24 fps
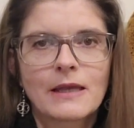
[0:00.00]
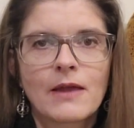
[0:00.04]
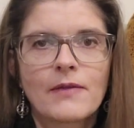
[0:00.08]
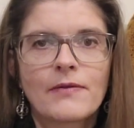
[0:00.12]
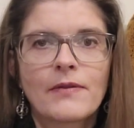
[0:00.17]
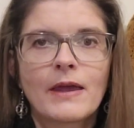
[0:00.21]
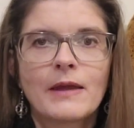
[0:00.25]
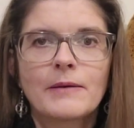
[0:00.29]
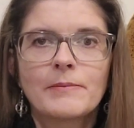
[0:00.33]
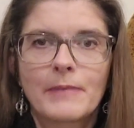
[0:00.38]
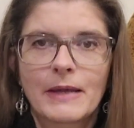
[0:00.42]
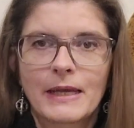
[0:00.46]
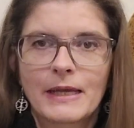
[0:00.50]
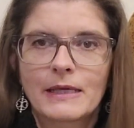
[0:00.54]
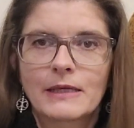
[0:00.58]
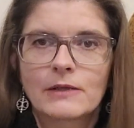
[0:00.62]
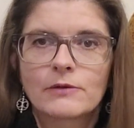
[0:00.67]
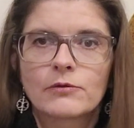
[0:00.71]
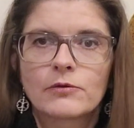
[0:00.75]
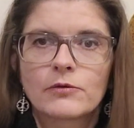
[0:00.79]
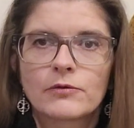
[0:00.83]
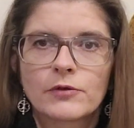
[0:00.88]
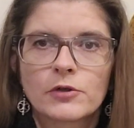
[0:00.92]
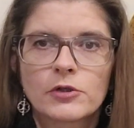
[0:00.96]
that make it
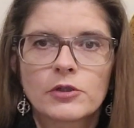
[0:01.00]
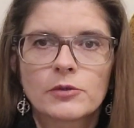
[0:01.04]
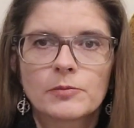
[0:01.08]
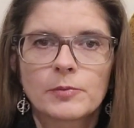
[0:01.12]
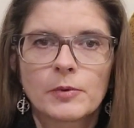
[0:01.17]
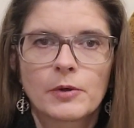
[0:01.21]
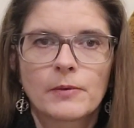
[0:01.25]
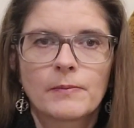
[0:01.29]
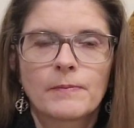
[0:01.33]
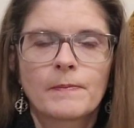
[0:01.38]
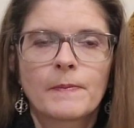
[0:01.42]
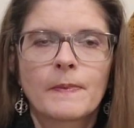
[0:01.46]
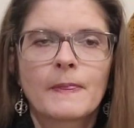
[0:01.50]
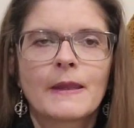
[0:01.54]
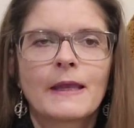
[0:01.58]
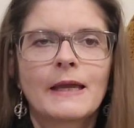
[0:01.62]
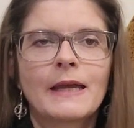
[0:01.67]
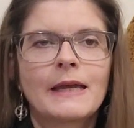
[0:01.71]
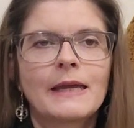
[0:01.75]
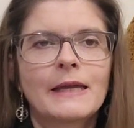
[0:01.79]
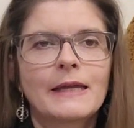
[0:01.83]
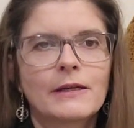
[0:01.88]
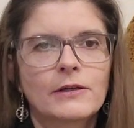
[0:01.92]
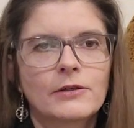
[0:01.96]
reversible.
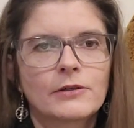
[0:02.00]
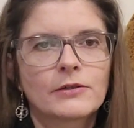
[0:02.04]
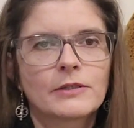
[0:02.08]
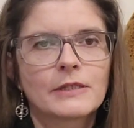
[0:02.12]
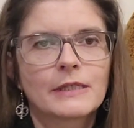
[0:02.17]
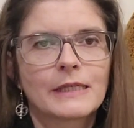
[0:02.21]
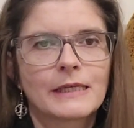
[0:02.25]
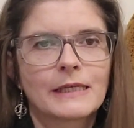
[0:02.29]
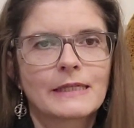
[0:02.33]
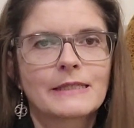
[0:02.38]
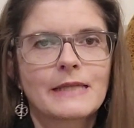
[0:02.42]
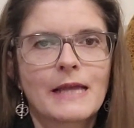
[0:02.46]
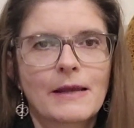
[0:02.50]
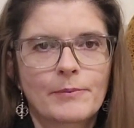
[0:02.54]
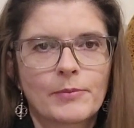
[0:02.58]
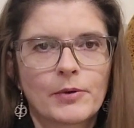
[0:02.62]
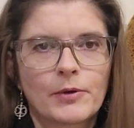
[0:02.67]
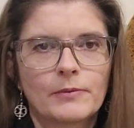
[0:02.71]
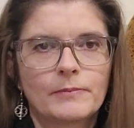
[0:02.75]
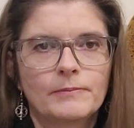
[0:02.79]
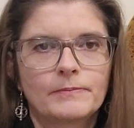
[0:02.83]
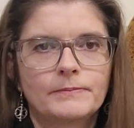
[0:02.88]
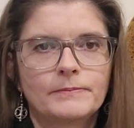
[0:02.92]
Here's an example.